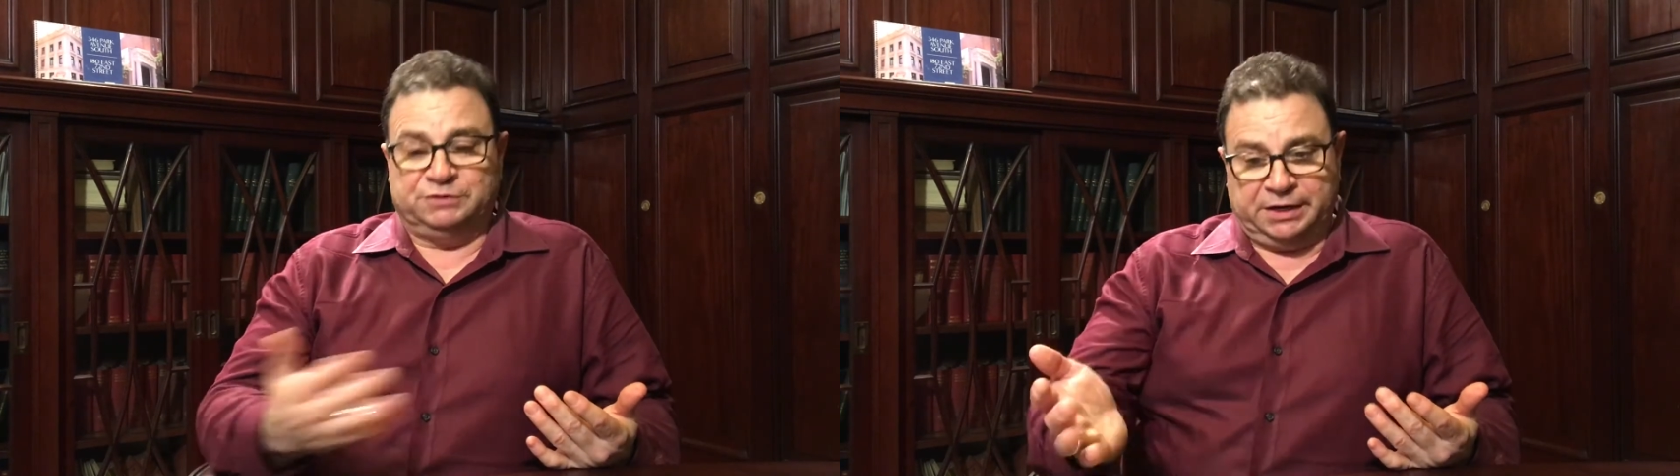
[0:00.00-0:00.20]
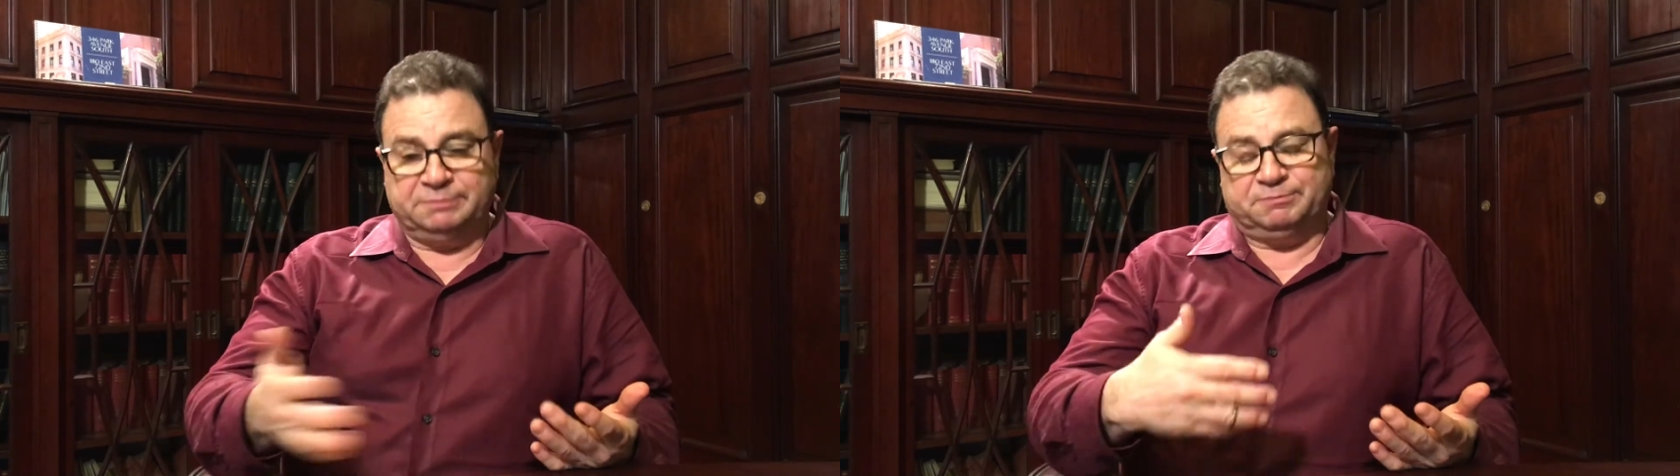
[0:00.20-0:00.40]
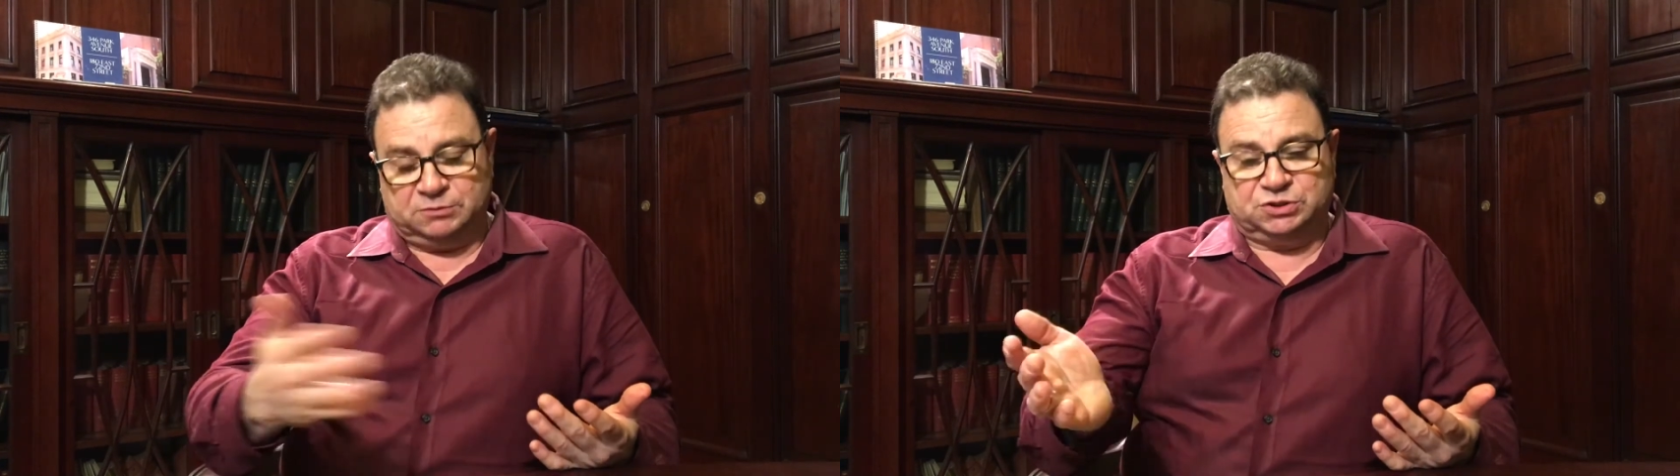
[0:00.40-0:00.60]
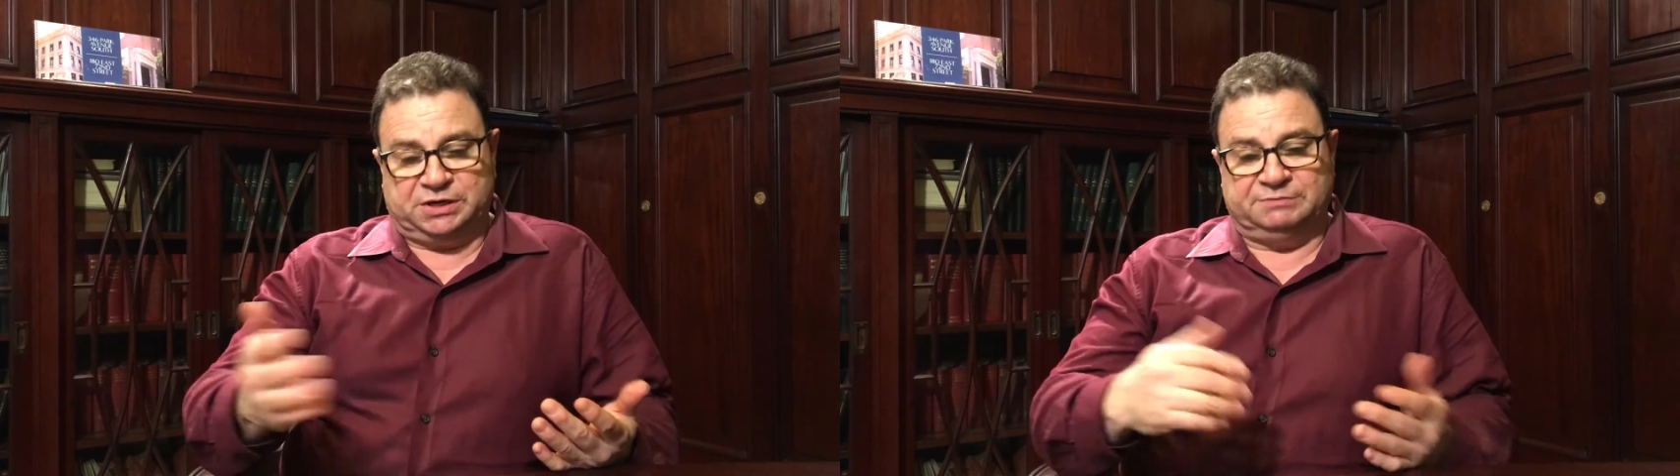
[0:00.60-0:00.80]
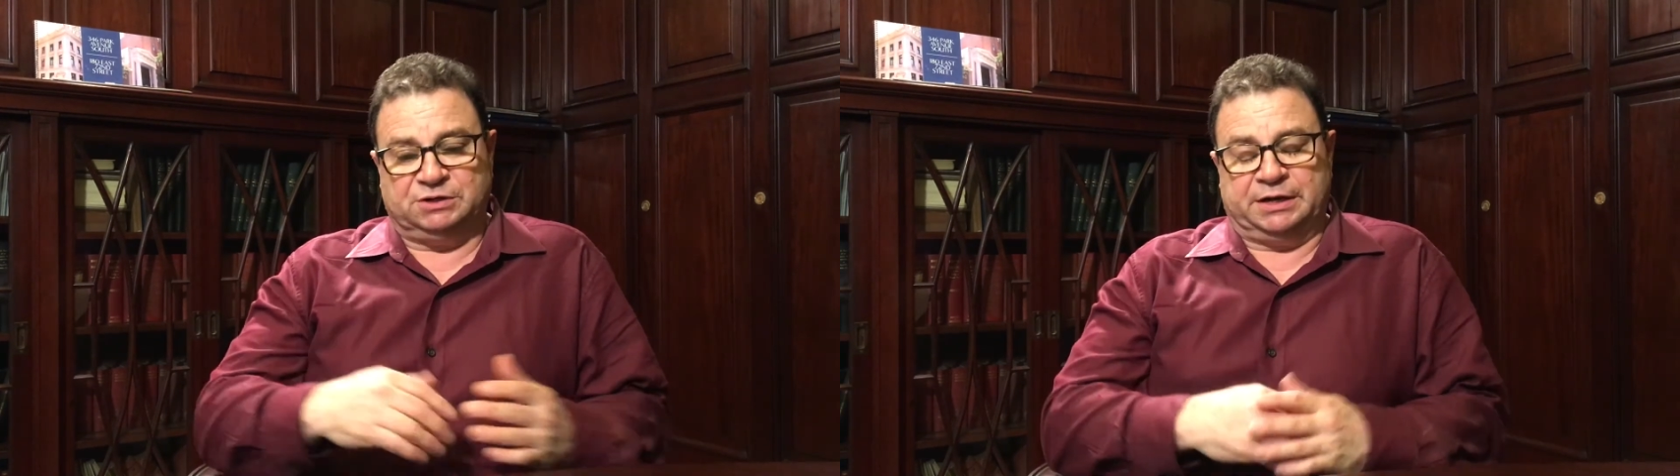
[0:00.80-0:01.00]
and that
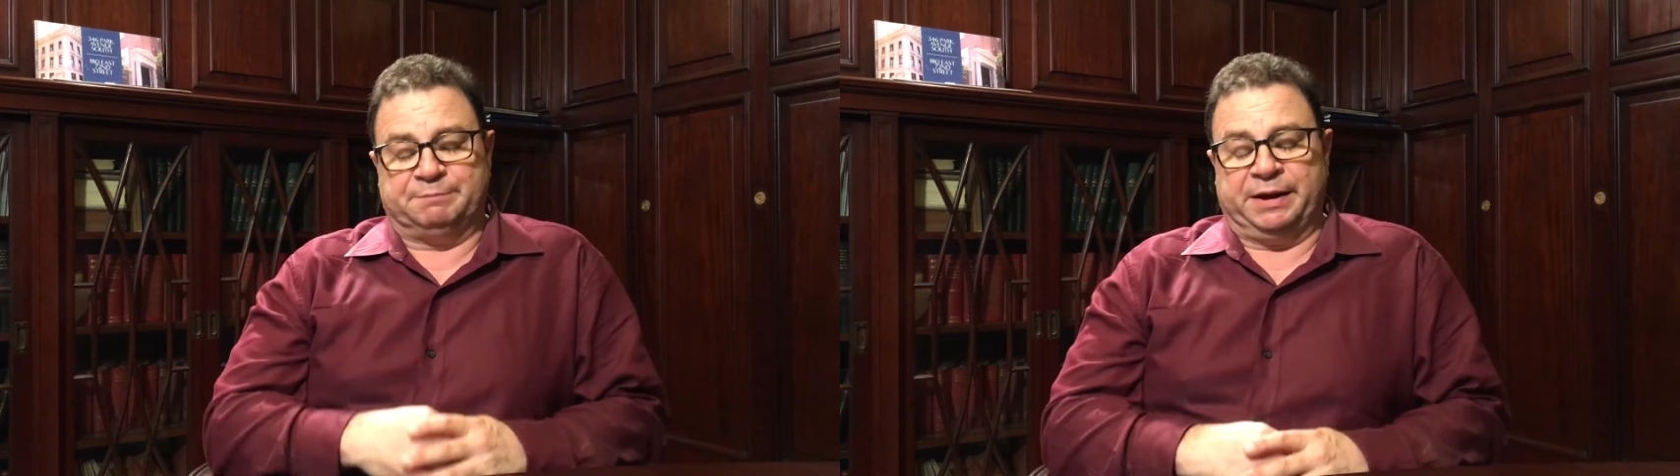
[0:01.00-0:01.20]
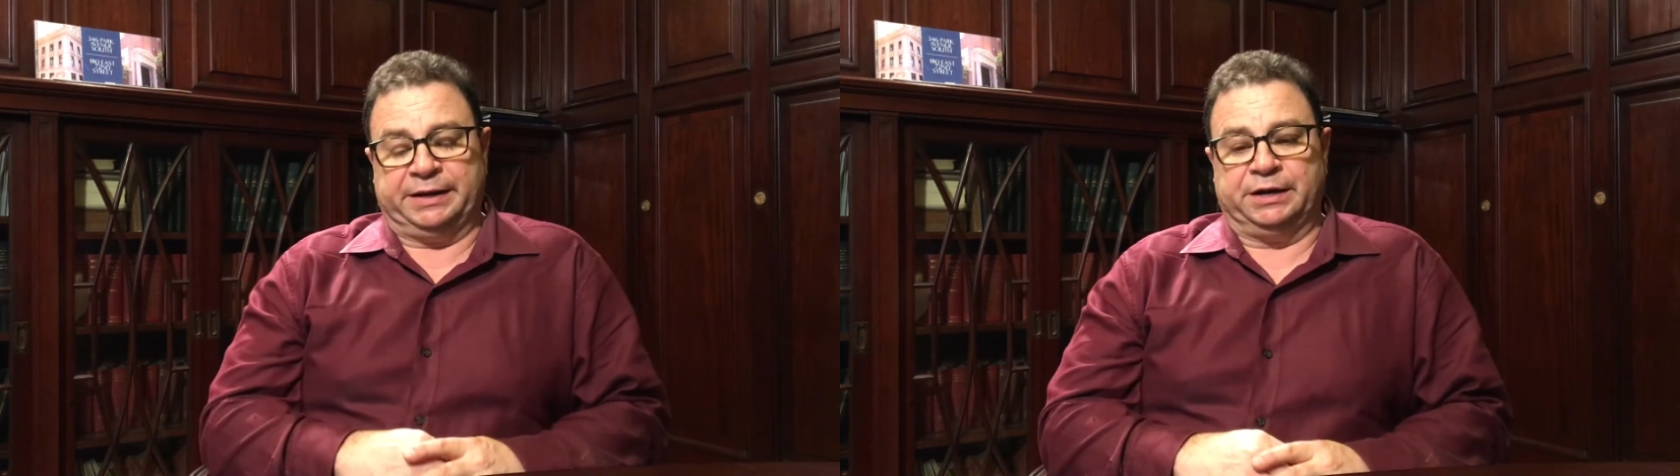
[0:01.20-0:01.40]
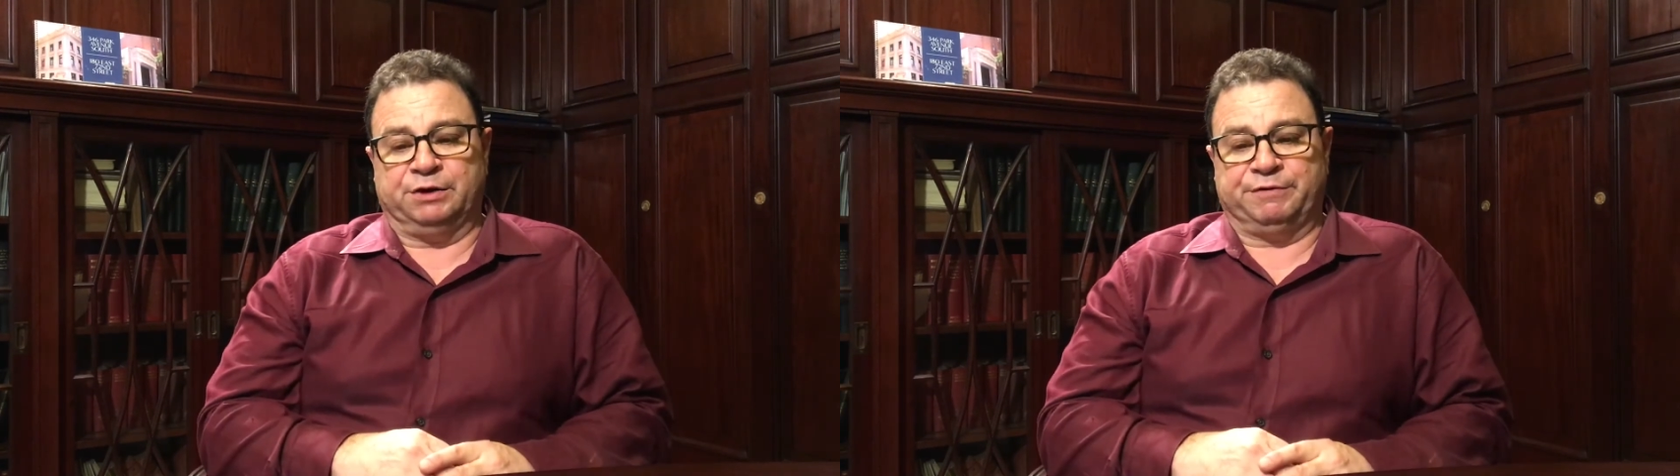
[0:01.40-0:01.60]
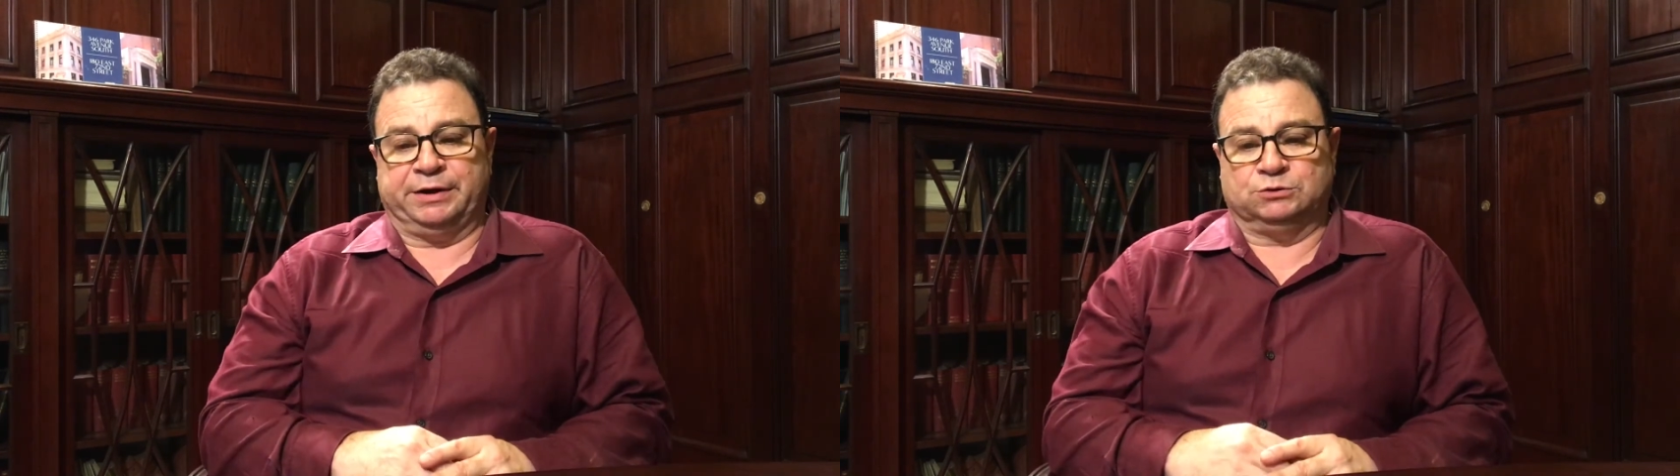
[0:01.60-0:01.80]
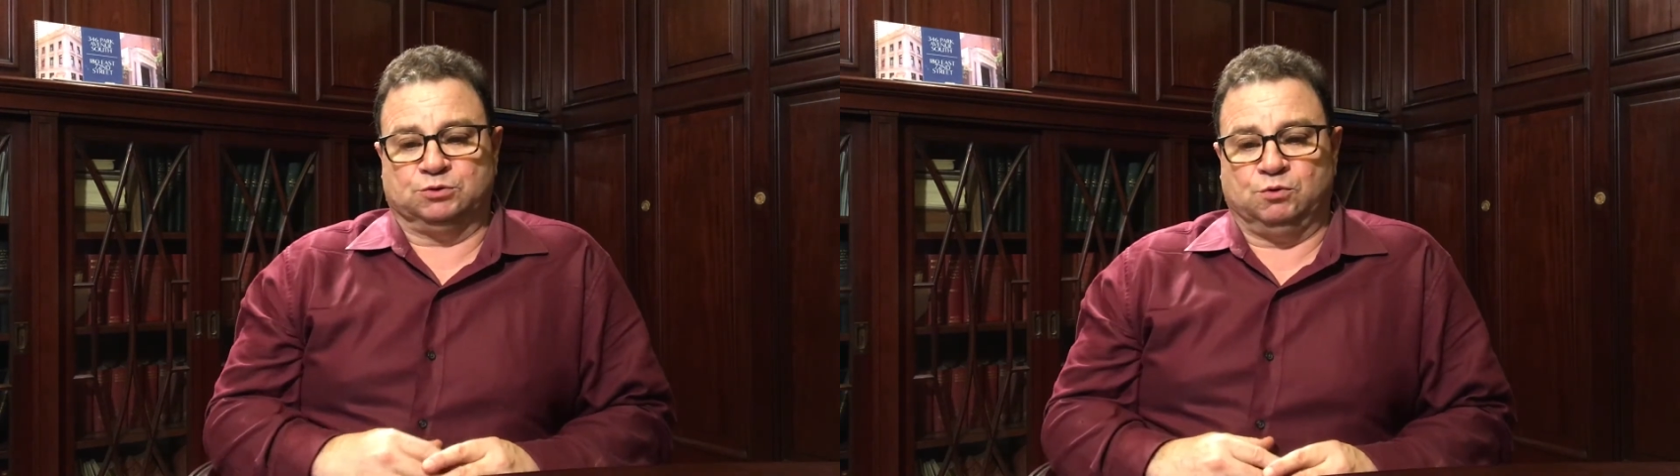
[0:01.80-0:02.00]
saves a lot of banging
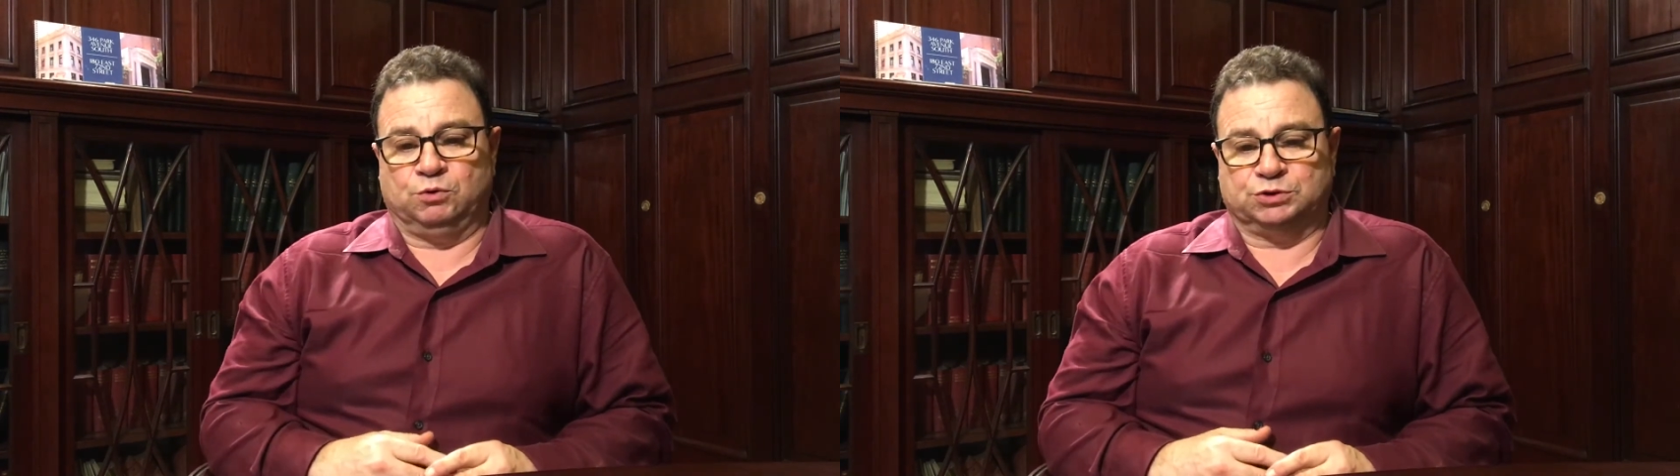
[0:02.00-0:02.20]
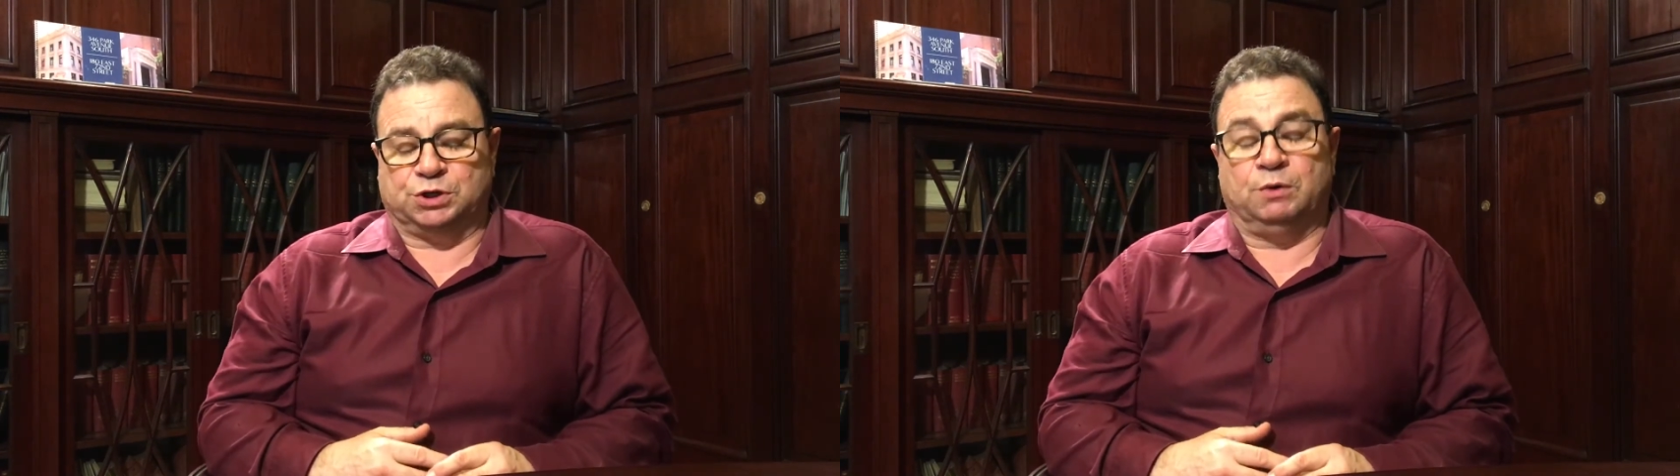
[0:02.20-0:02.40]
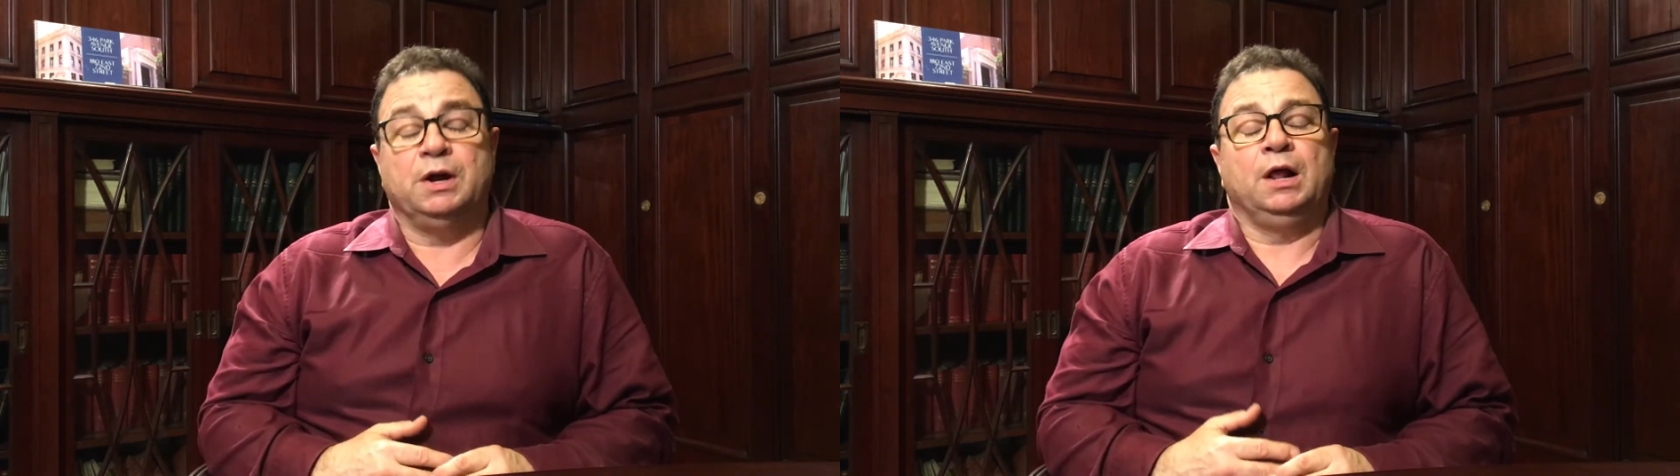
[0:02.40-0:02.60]
around also.